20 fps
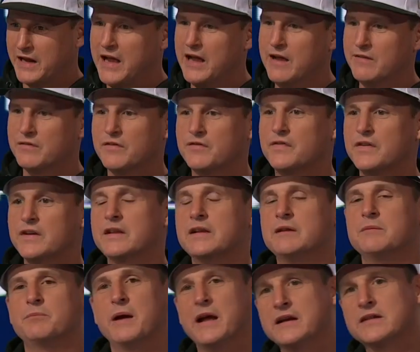have a
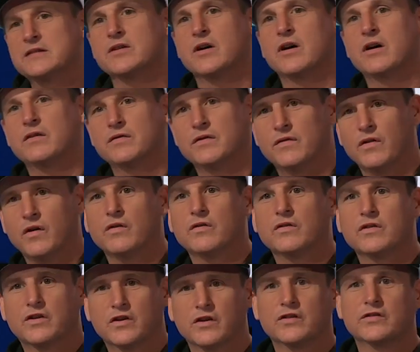feeling based off of all the
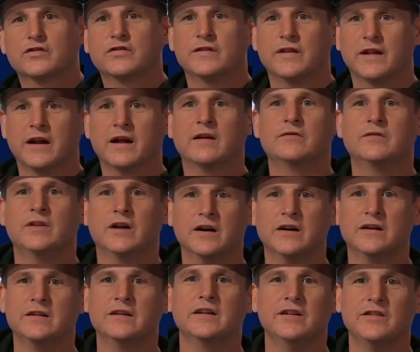cursing that I've
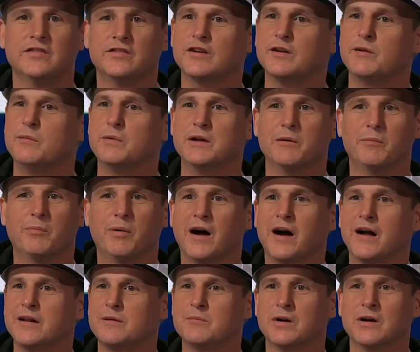done, he's gonna be a
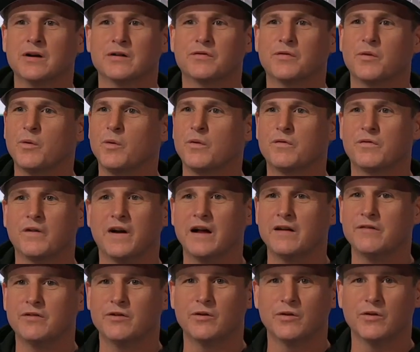potty mouth for a
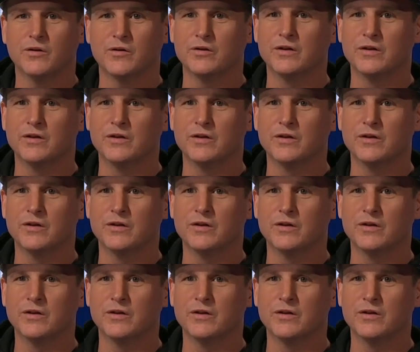five-year-old.